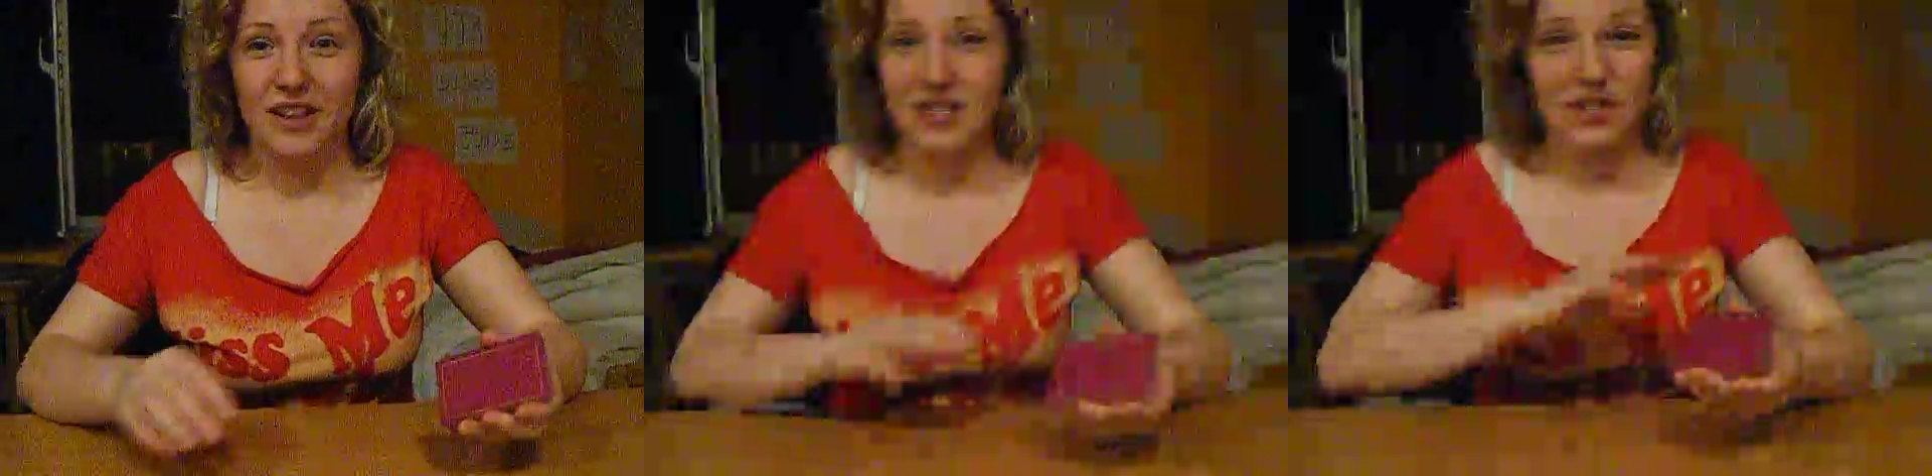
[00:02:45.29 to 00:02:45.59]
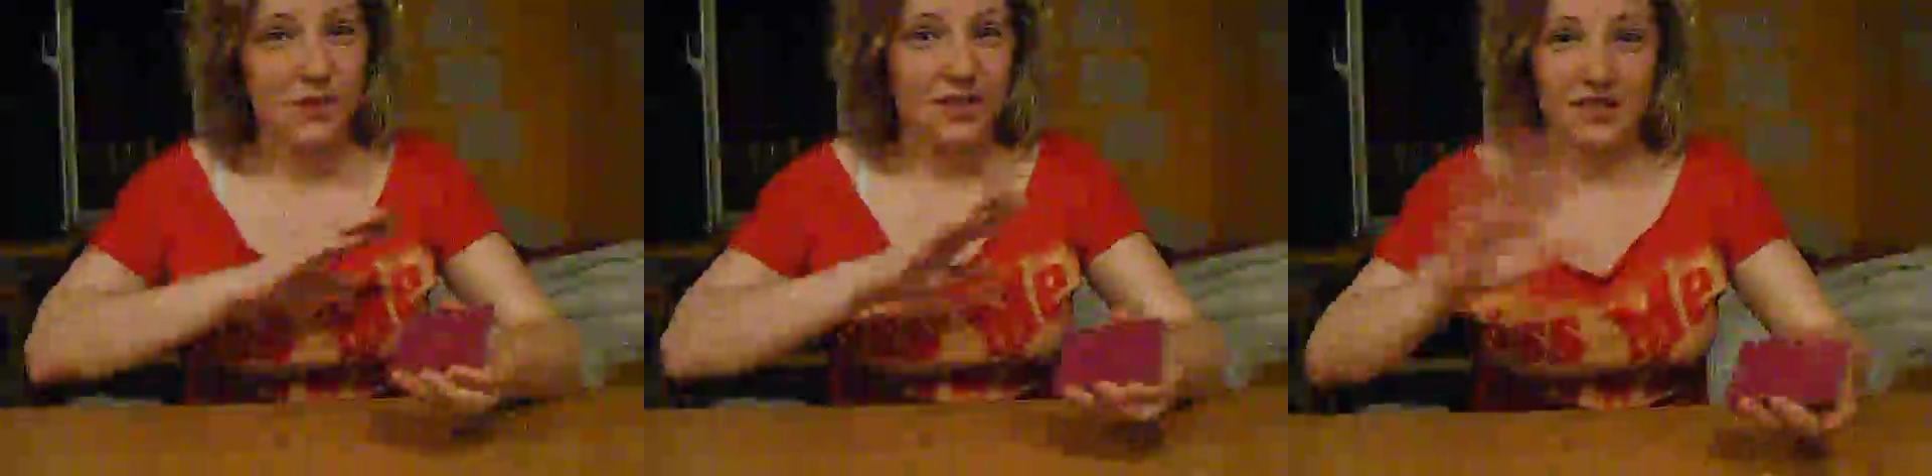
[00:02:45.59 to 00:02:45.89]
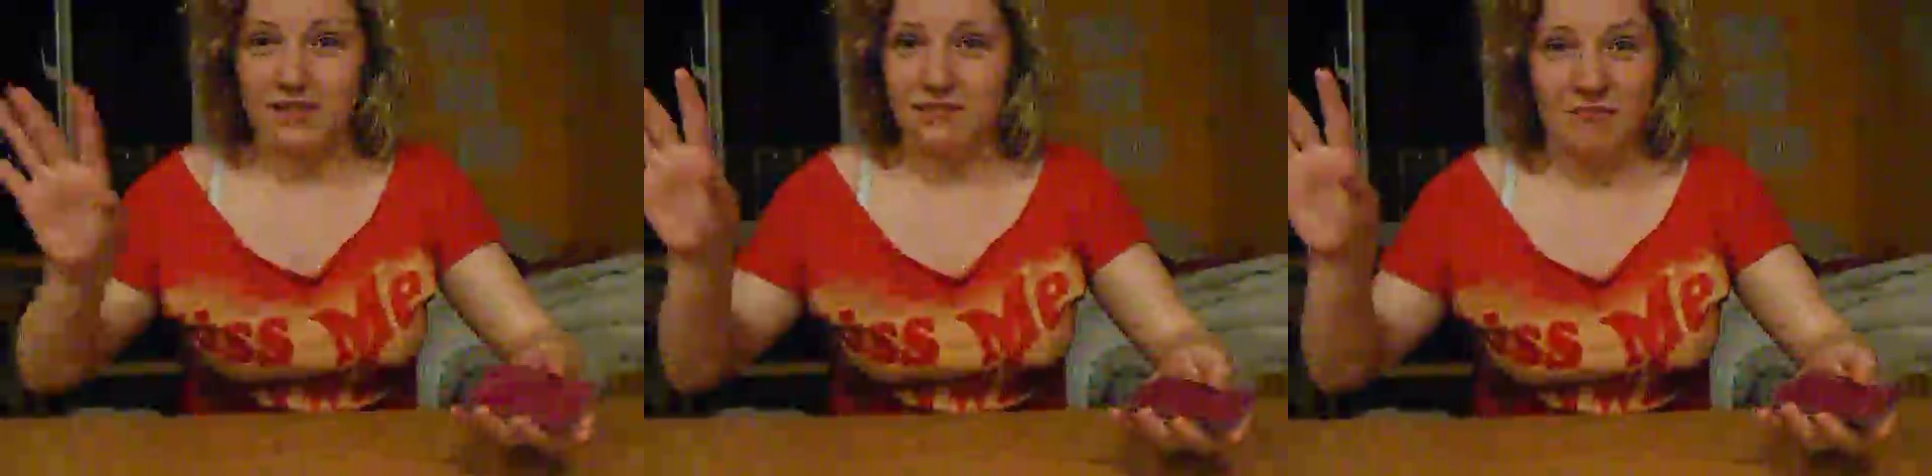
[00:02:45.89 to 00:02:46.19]
They just go
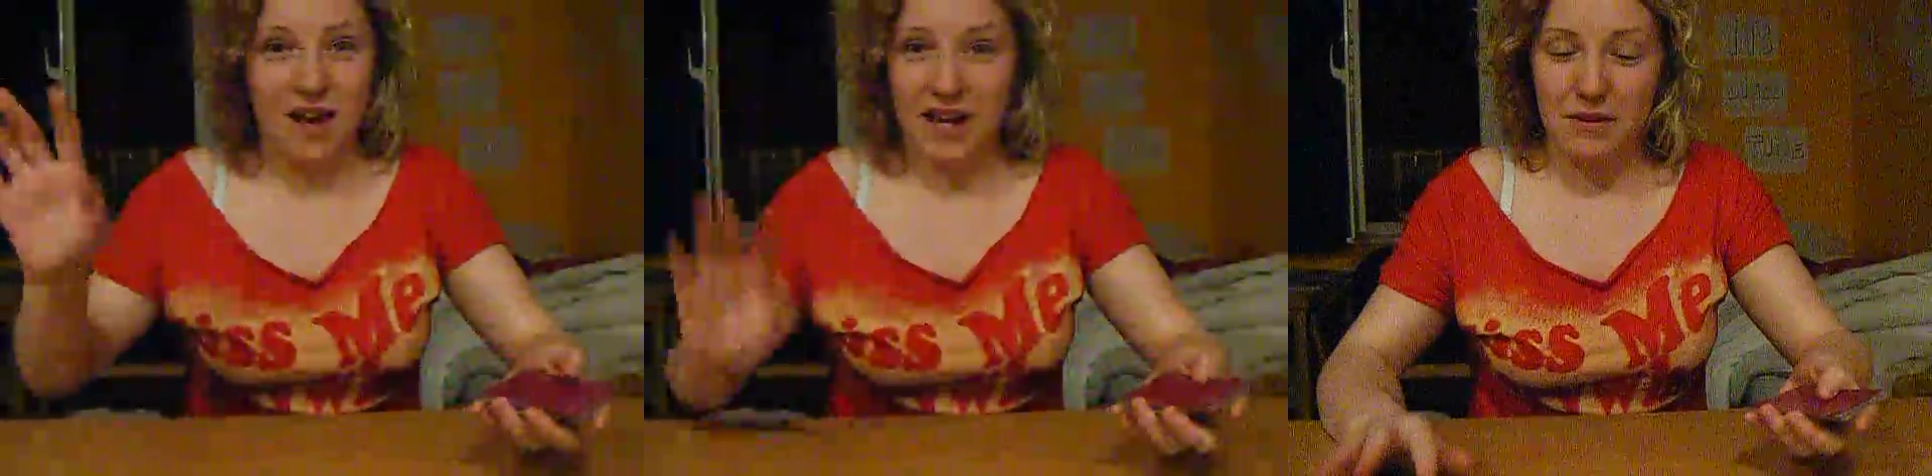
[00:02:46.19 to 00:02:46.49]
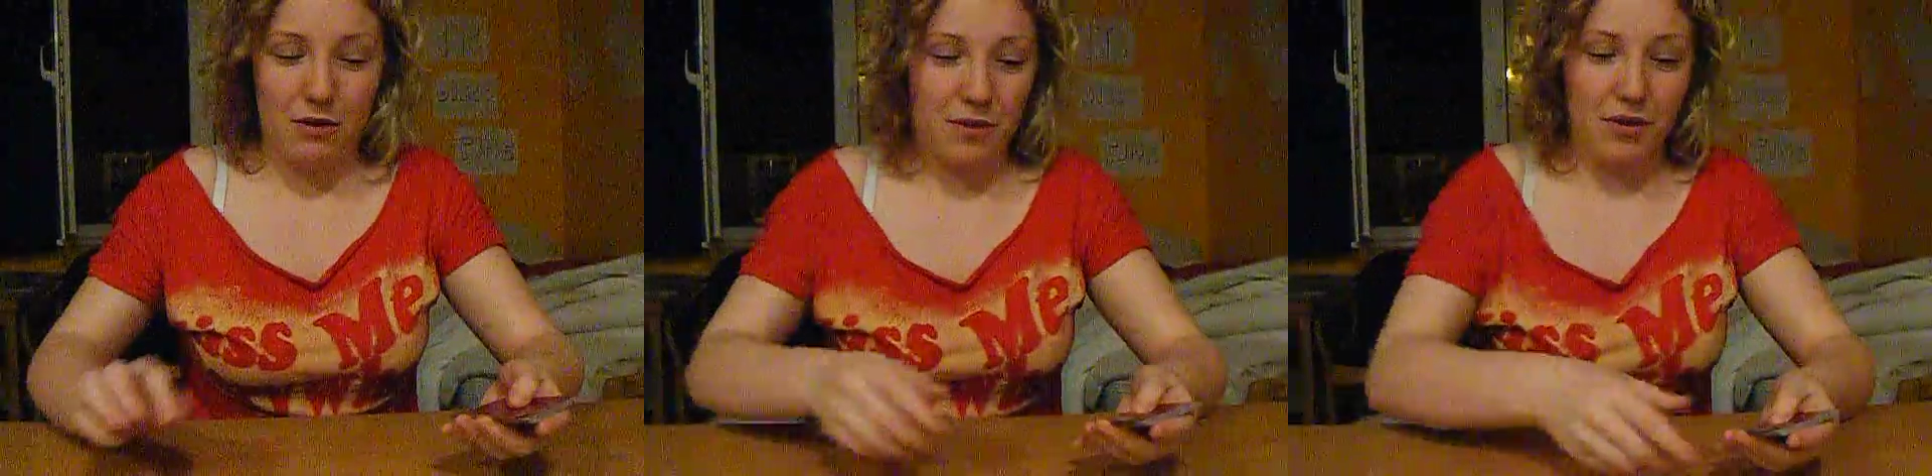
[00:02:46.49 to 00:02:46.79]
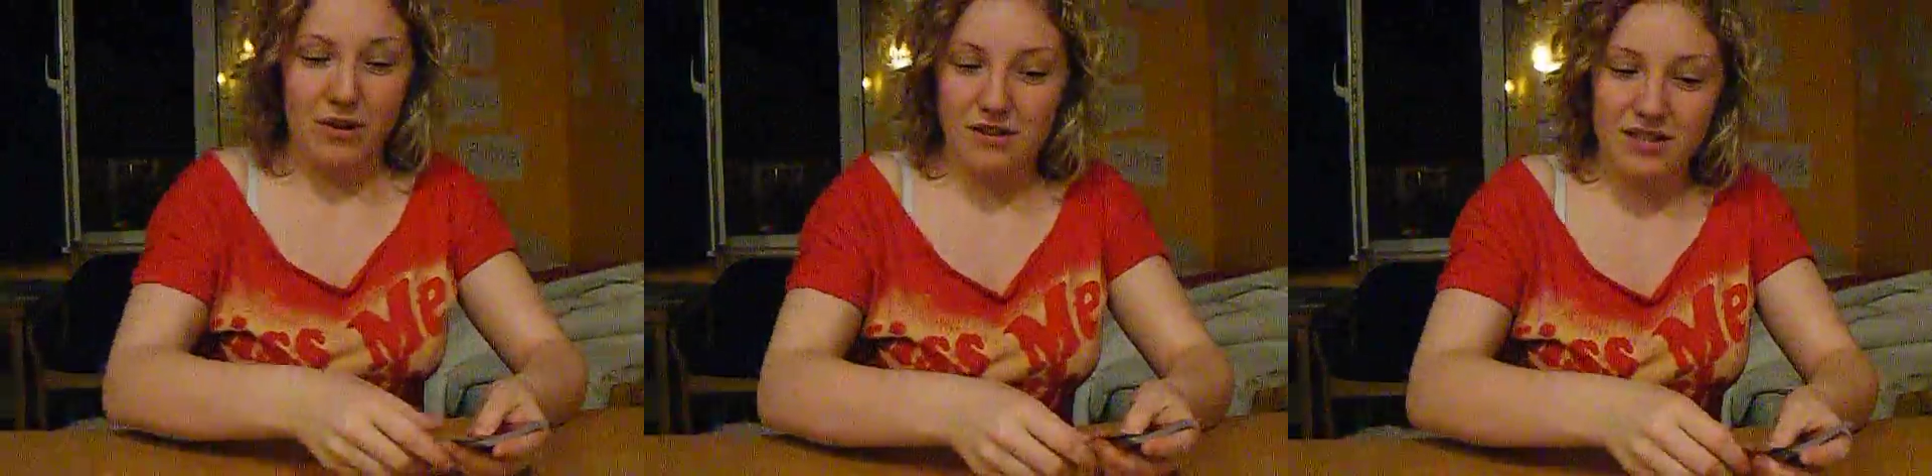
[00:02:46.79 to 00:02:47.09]
into any room at
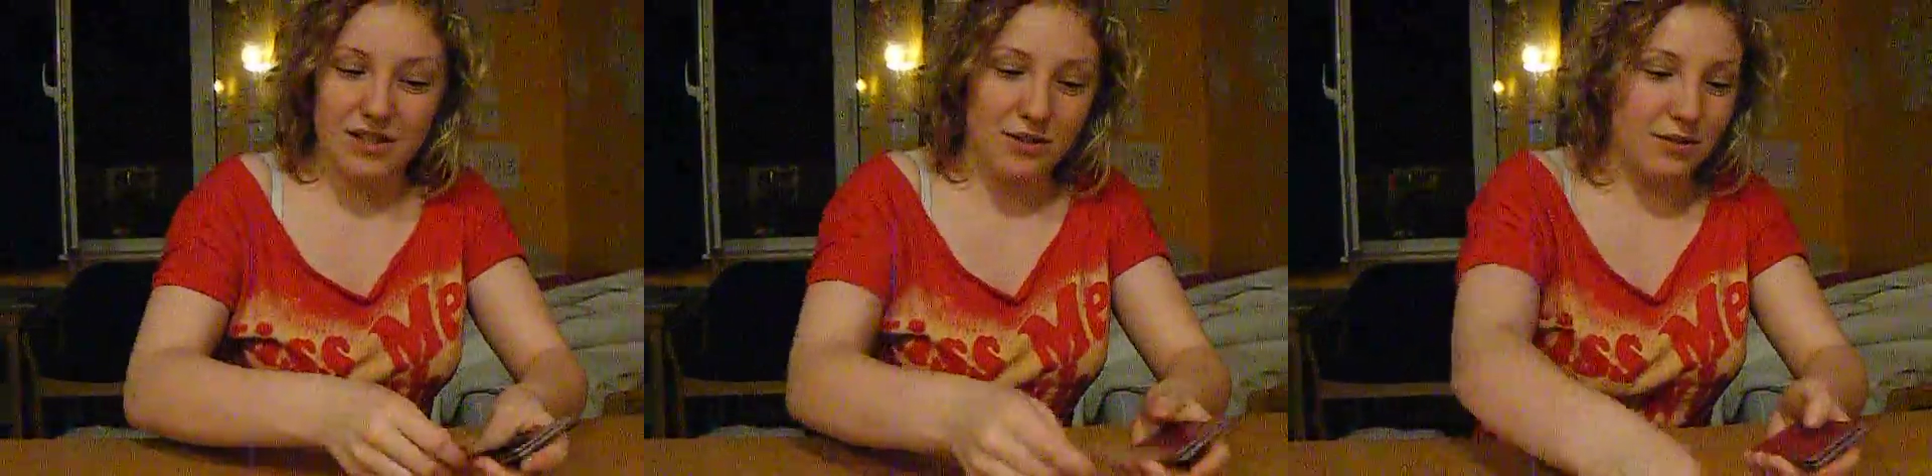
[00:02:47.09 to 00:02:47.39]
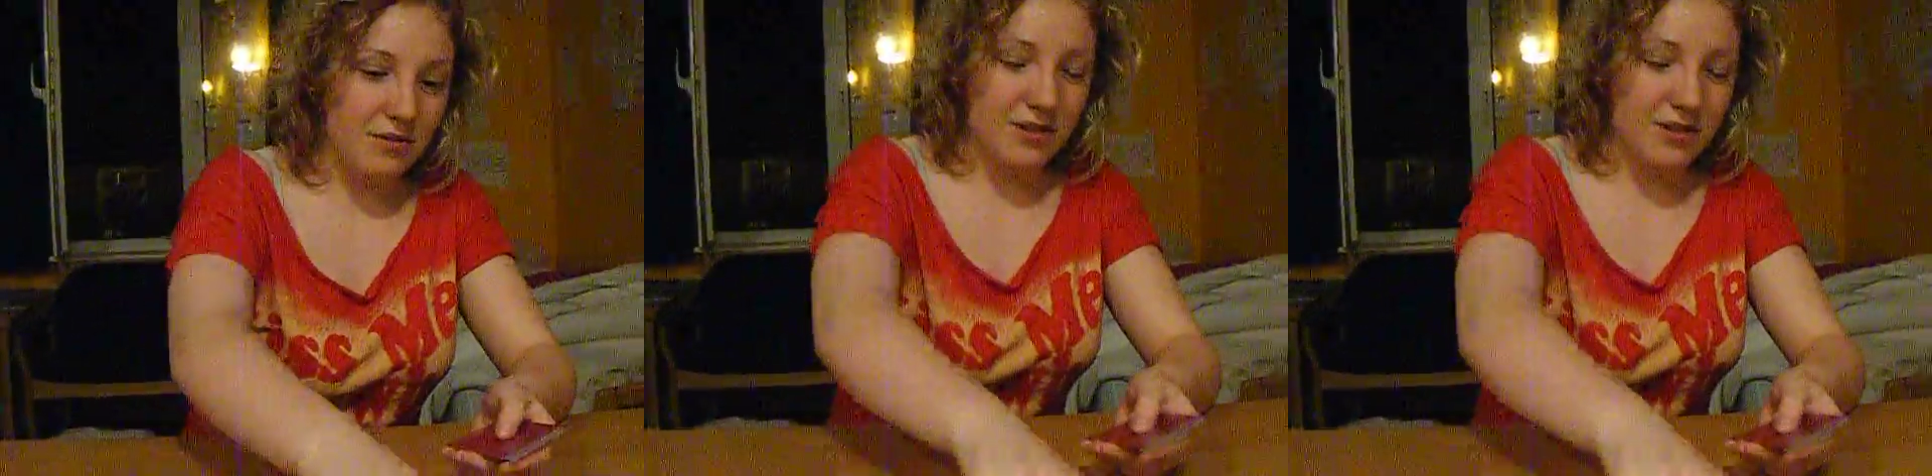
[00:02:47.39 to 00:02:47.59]
all. So